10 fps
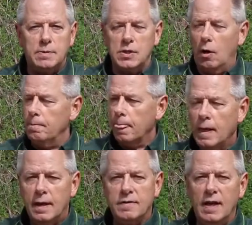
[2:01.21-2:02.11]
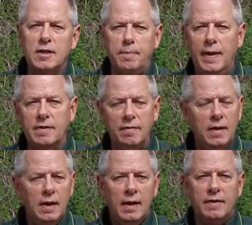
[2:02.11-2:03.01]
So it's inexpensive,
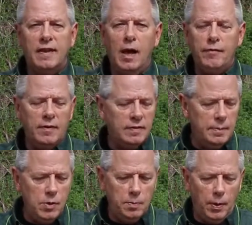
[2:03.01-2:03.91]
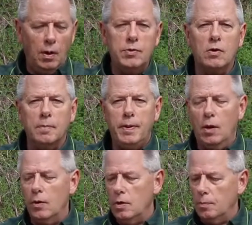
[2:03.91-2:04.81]
it's helpful, it's something you can put on your
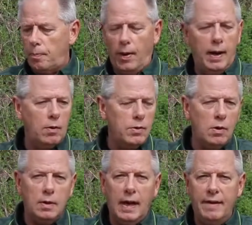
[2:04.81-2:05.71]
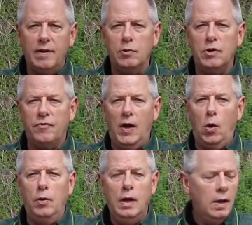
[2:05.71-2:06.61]
computer, you can print, or you can have it on your
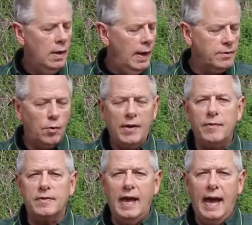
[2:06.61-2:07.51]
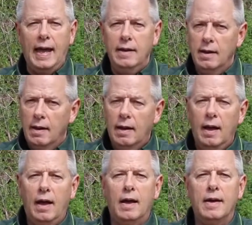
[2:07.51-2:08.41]
phone as a reference guide.
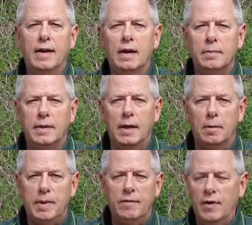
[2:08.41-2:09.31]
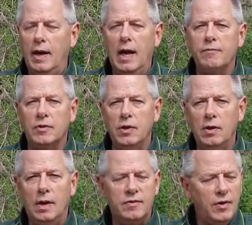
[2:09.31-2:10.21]
It'll be very helpful to
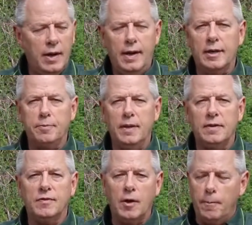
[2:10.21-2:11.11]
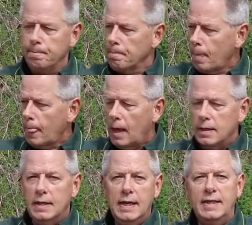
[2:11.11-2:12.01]
you. It's very inexpensive, so
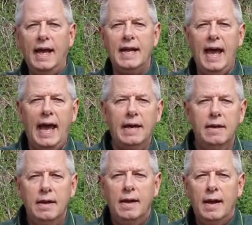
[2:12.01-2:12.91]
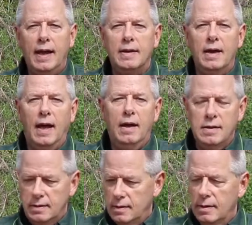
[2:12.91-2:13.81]
get that guide and
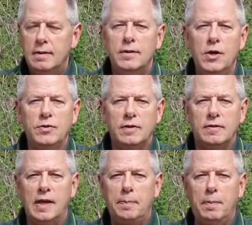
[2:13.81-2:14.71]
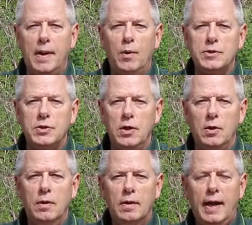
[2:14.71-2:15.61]
use it to supplement what you
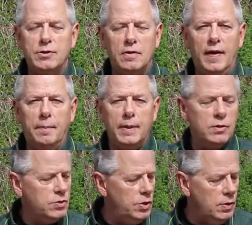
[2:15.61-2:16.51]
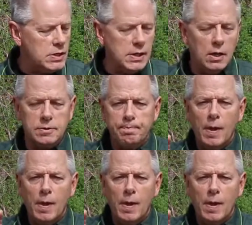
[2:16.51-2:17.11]
do as you're developing your shooting skills.